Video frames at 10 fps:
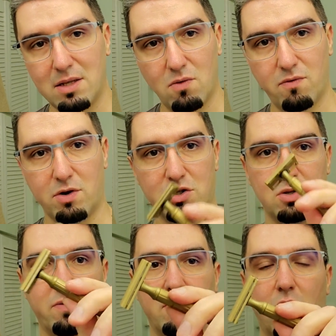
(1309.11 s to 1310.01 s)
steel
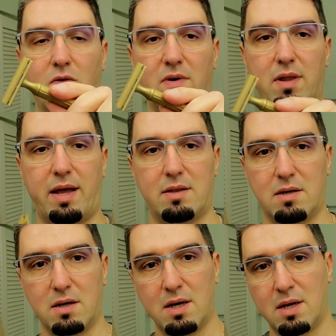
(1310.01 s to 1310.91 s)
version of the
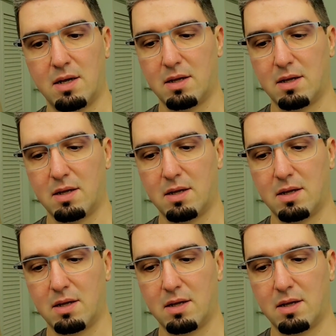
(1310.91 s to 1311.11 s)
Overlander,